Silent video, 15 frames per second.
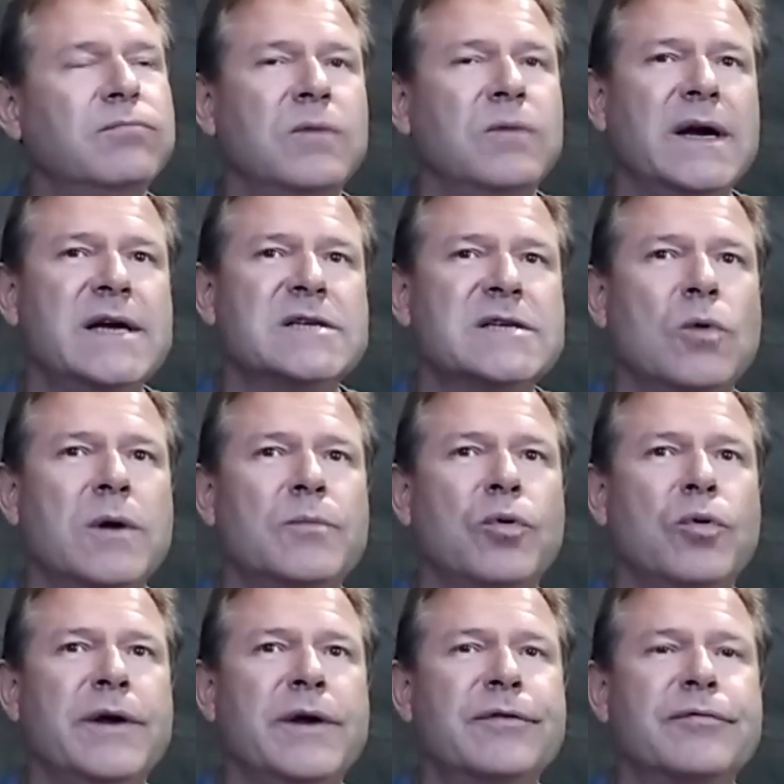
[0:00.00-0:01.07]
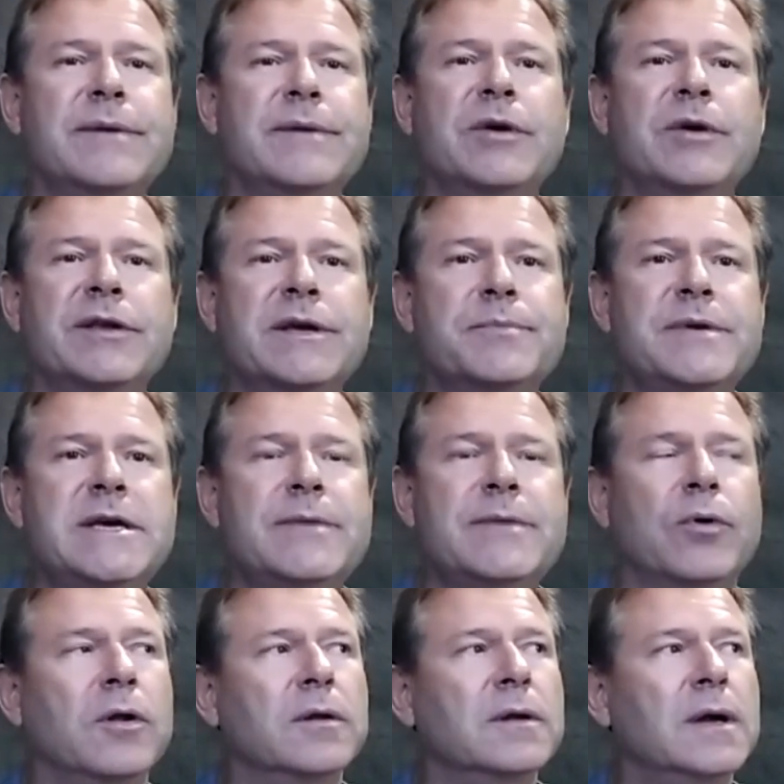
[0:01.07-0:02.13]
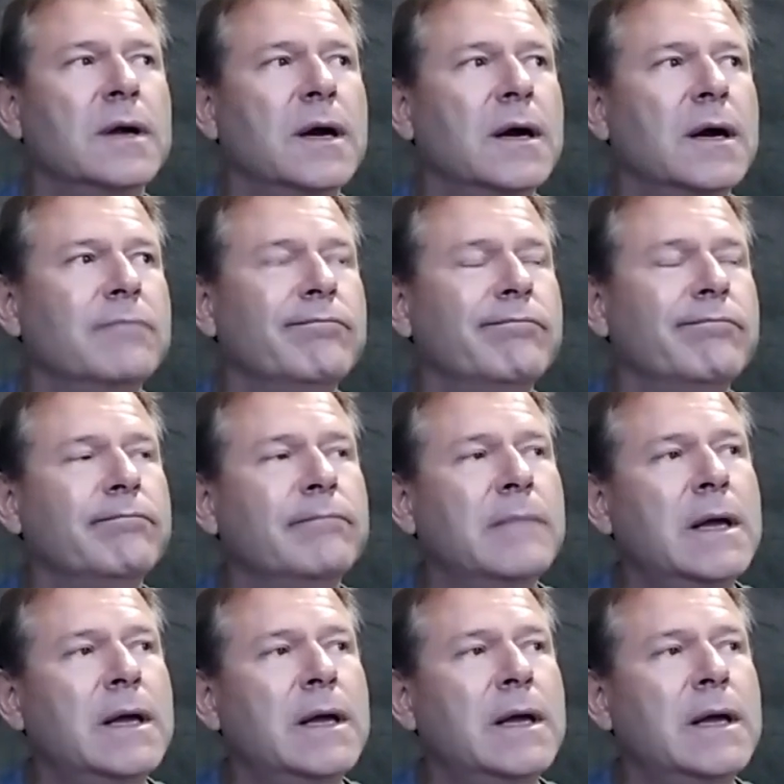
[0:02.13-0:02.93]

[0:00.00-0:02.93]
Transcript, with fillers: i guess 1.3 million people um,